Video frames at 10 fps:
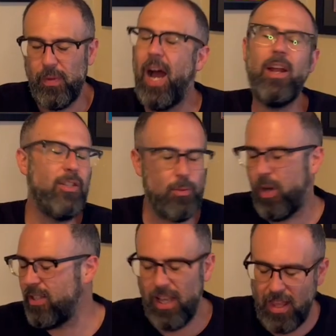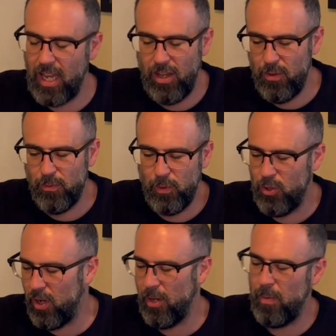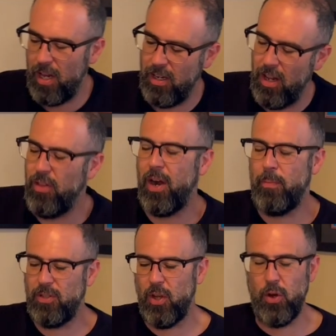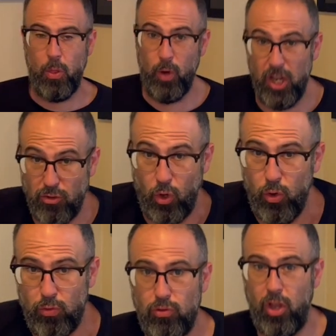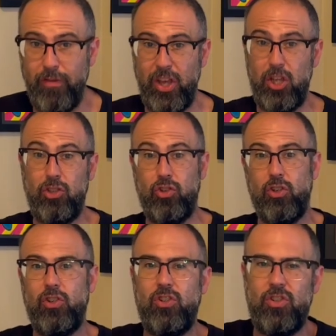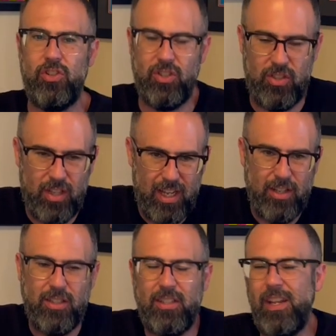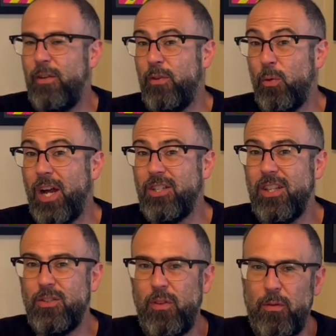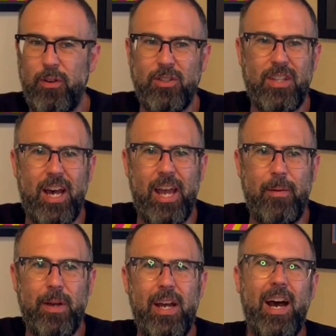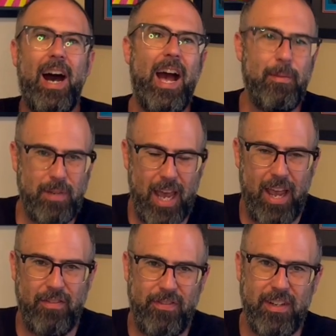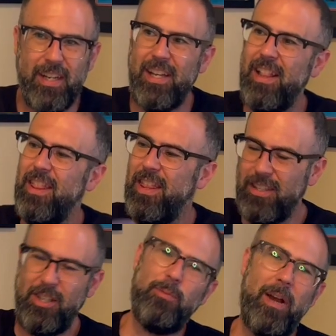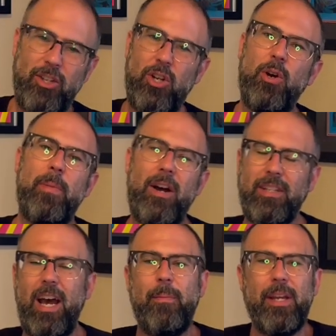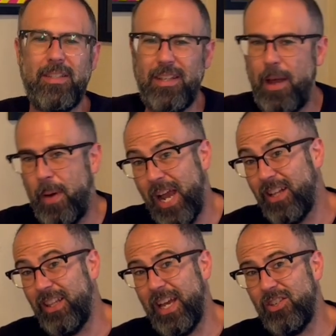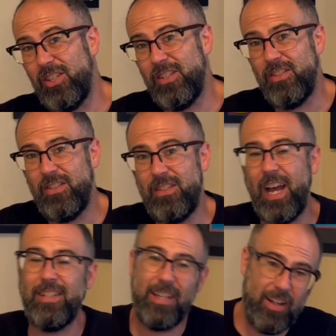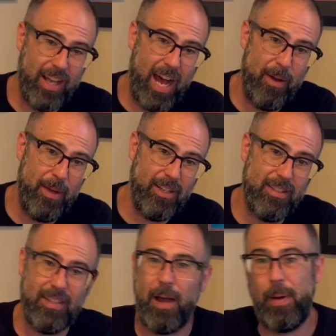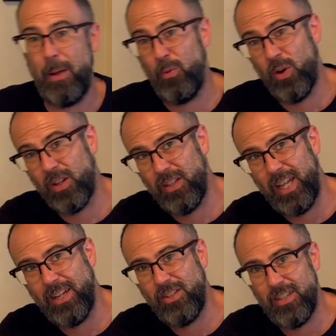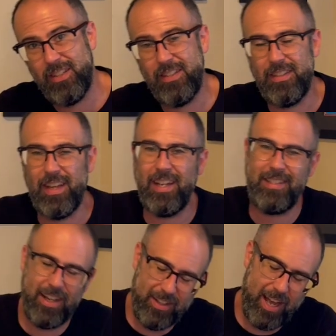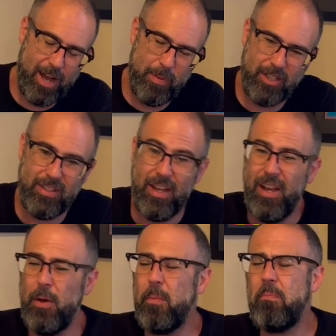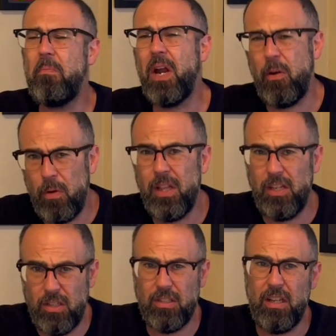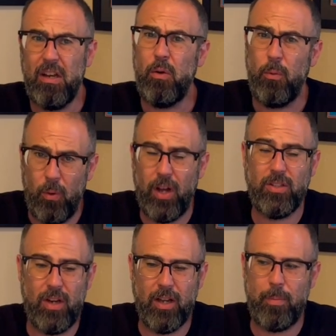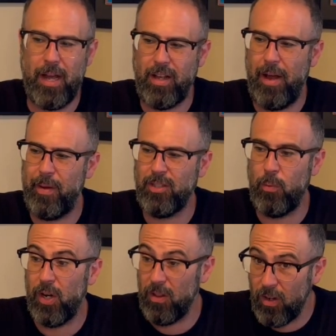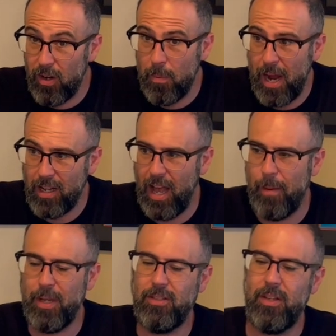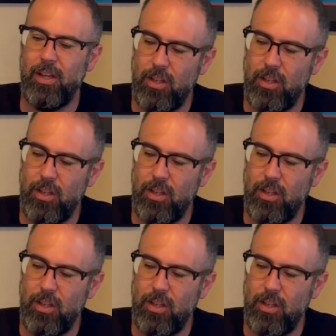I just want to say thank you for joining me on another episode of the West Coast Avengers. If you're watching this for the first time, I'm Dave. This is my show about comics. I buy collections, I sell comics, I buy more collections, I sell comics, but I really just want to talk about comics. I want to learn about comics.